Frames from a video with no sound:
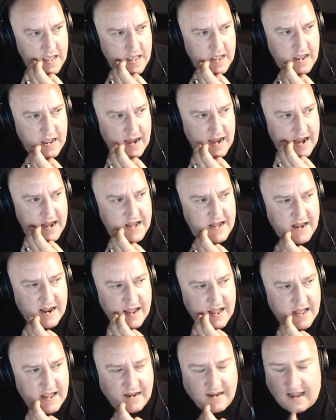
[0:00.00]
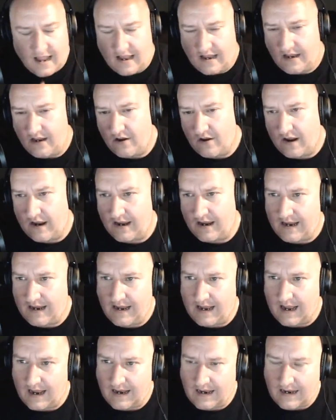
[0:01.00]
And I
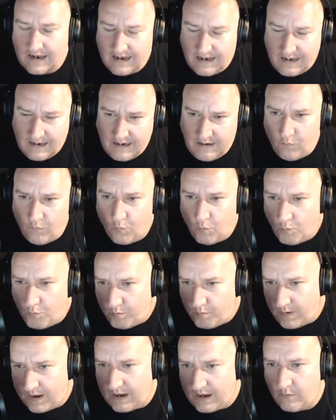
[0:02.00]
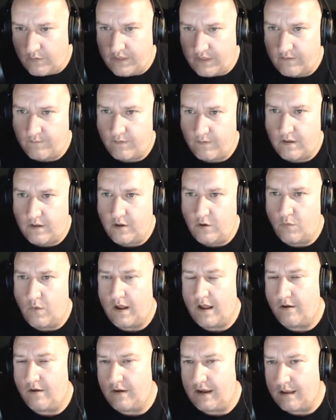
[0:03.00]
played with it for a little
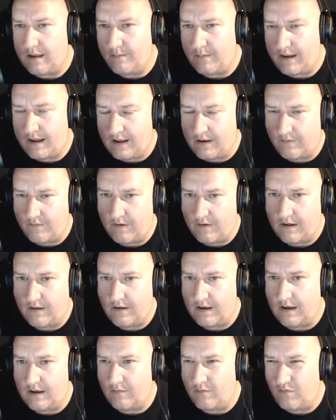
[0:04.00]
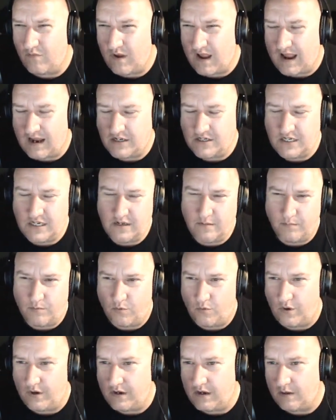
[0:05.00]
while, got my head around it, actually
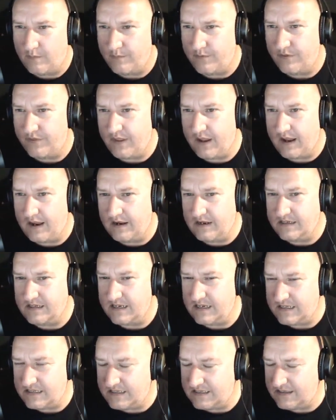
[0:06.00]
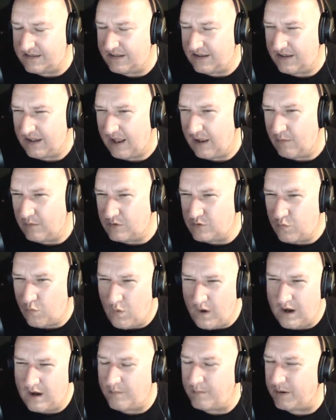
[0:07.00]
deployed a couple things, and it was
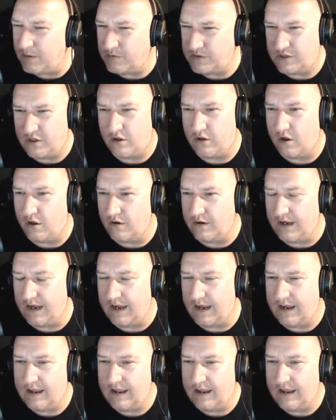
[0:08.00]
weird, but it was clunky.